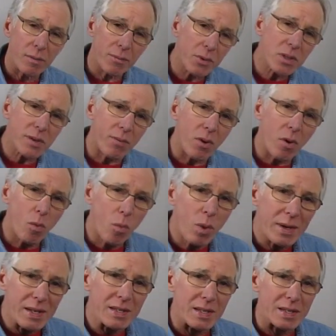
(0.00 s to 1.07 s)
First of all,
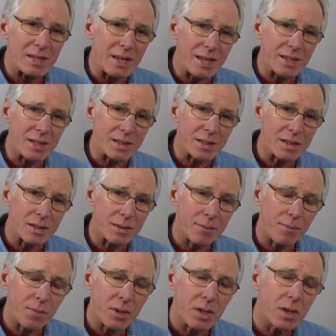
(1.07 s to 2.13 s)
what is a sentence?
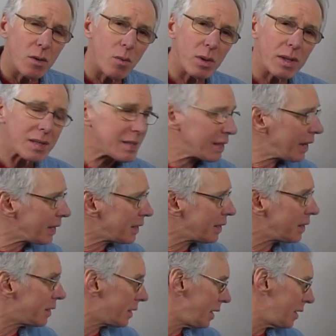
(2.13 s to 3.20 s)
Well, a
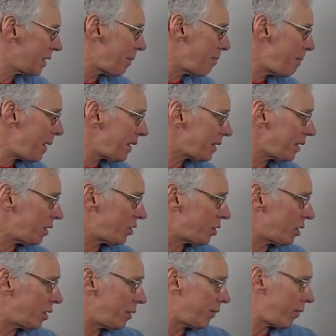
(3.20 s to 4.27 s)
sentence is a
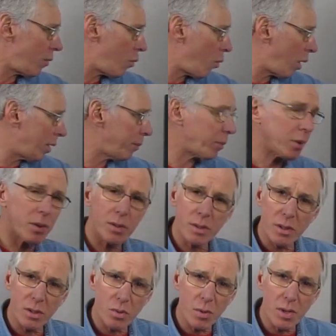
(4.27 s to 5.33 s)
message from one
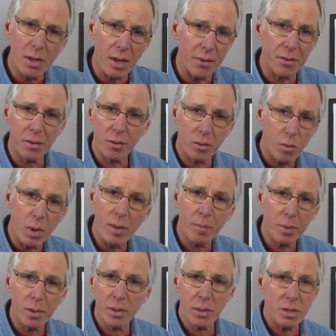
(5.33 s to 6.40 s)
person to another or one
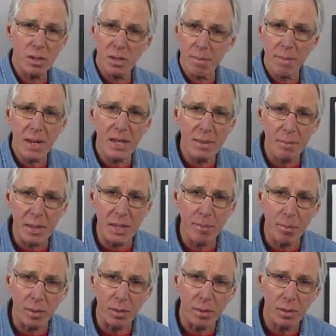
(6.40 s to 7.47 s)
person to many
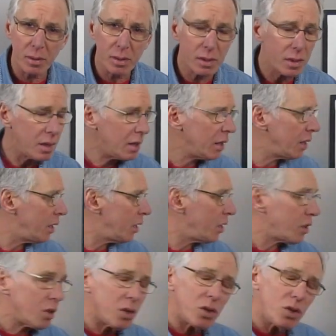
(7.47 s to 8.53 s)
people.
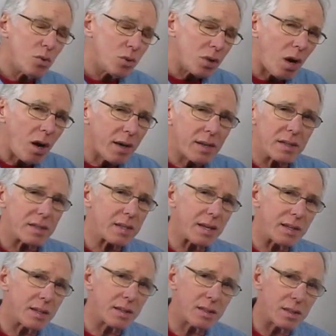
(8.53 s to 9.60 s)
You talk in
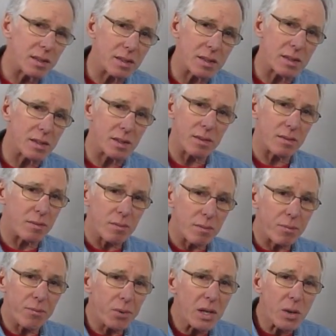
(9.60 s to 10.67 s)
sentences
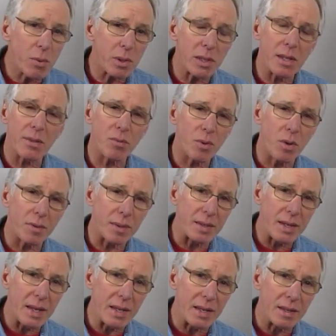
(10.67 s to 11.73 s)
frequently throughout the
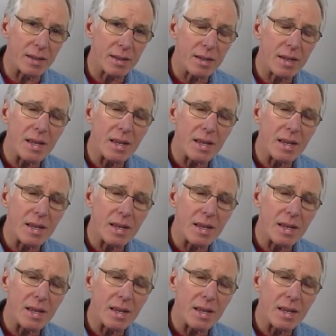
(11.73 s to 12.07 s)
day.